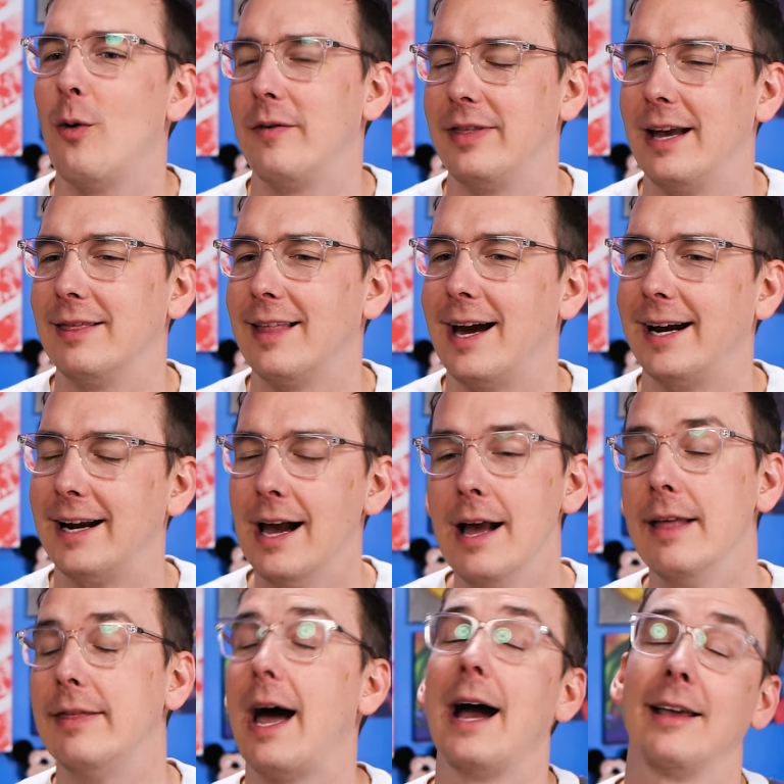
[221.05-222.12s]
And then like
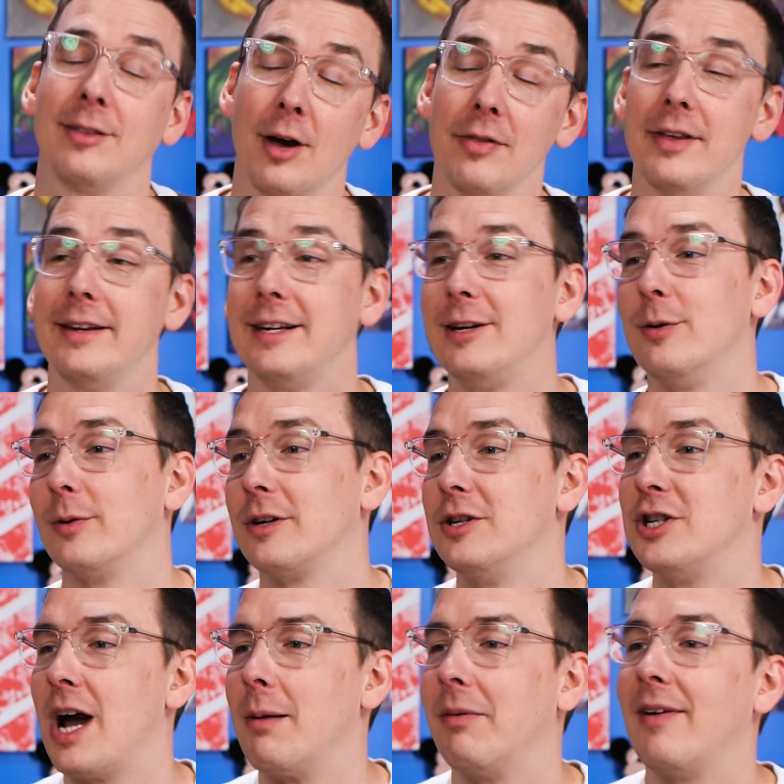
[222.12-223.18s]
I thought they did do a good
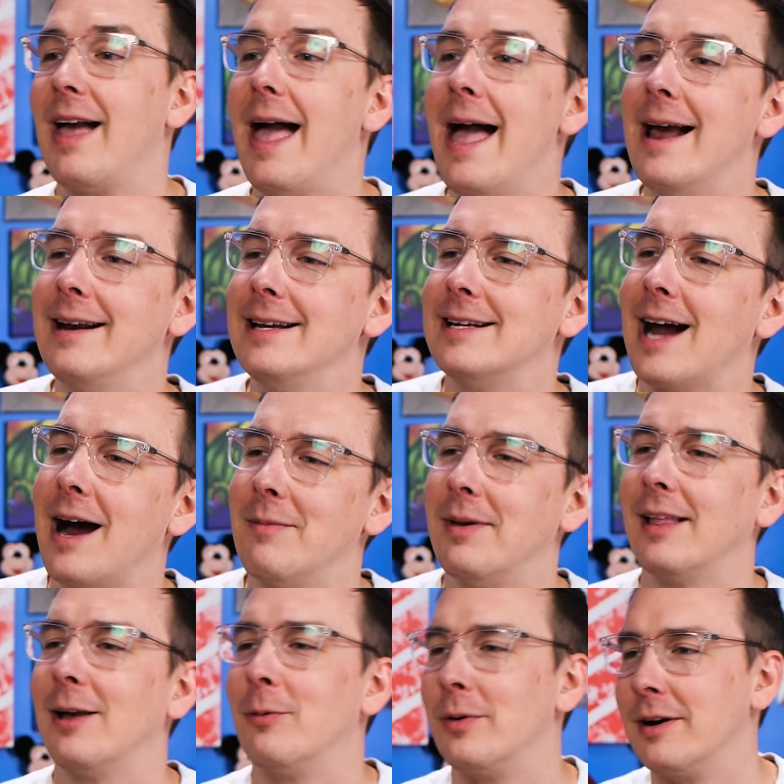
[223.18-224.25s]
job of anytime they
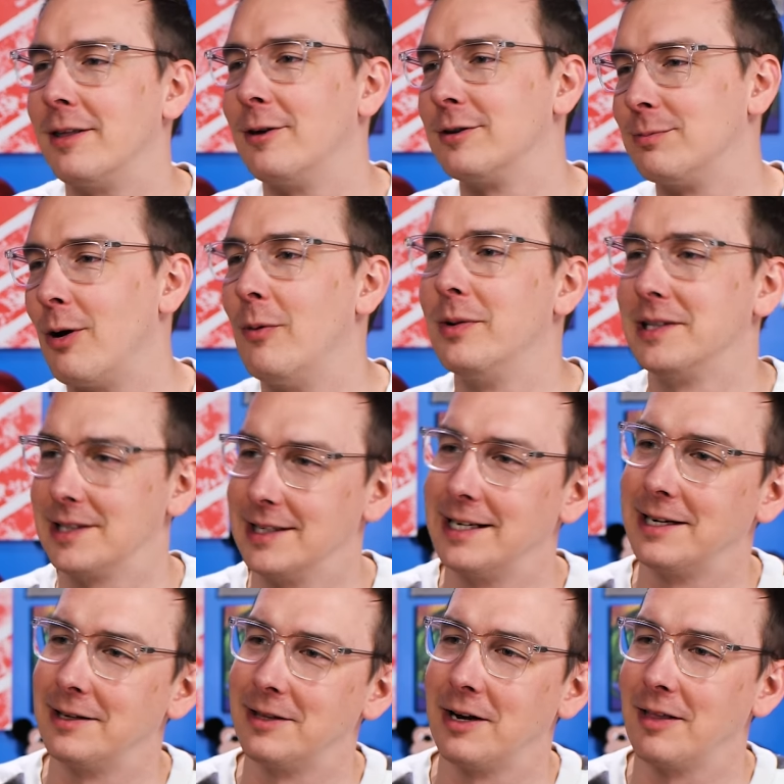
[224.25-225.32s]
let one of those moments
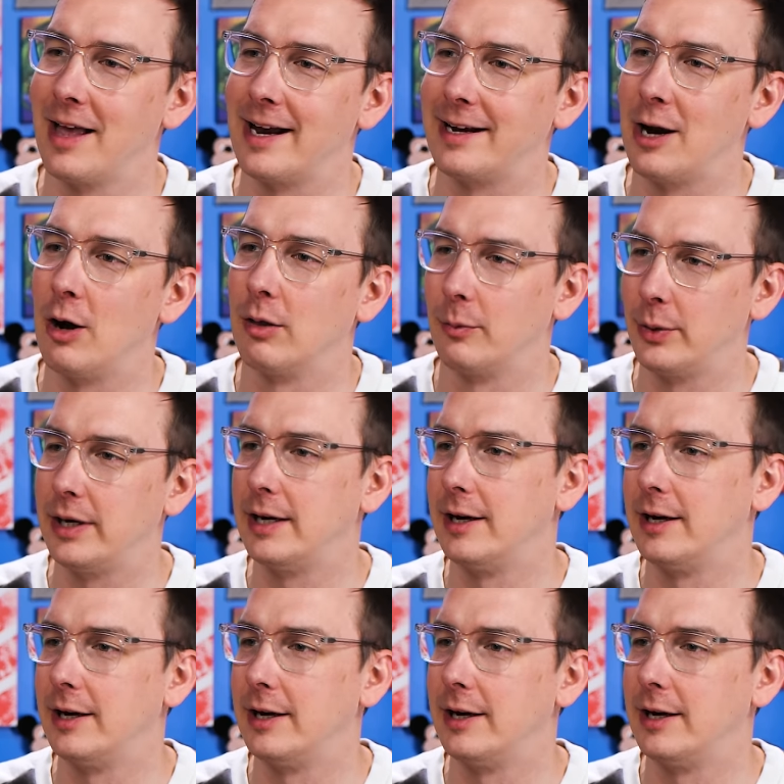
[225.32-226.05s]
linger, they're like, no, we